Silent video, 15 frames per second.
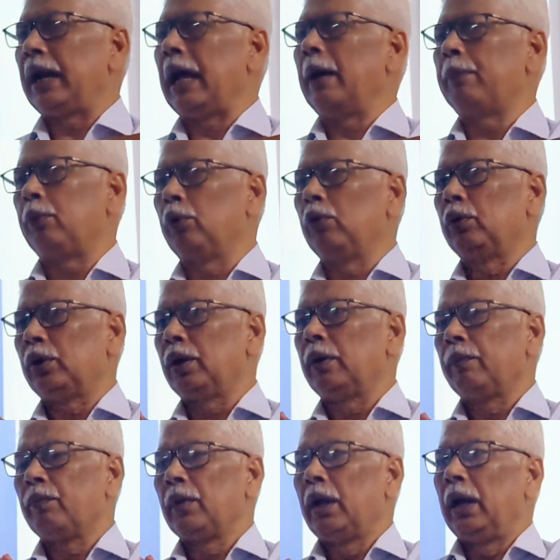or hypo.
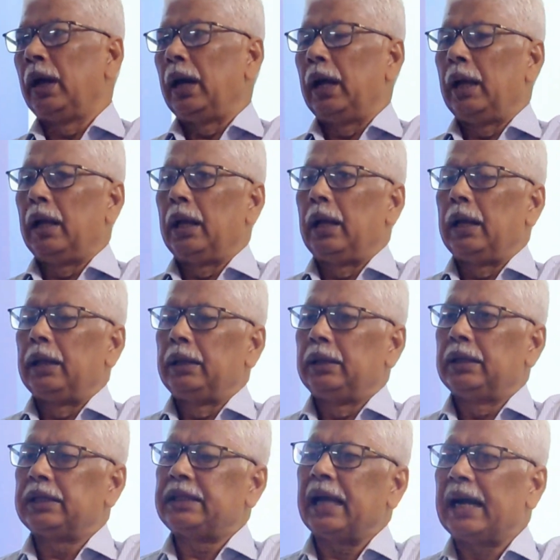
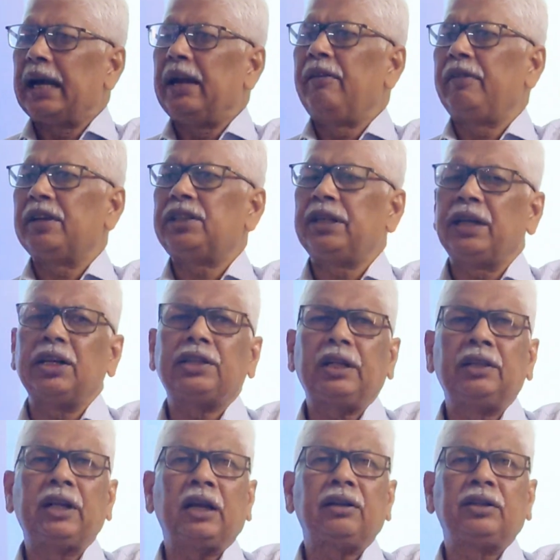The second
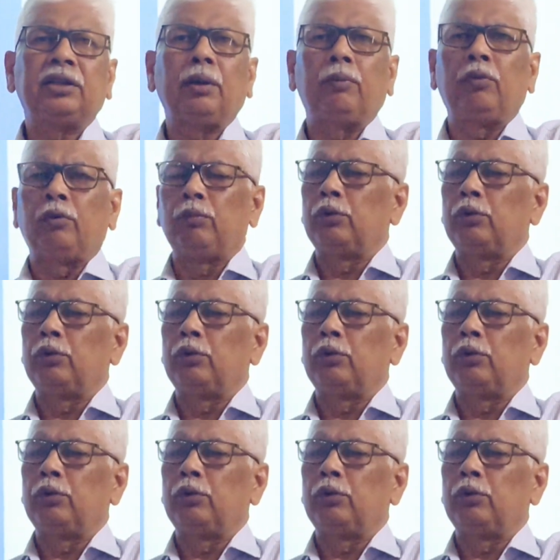investigation that is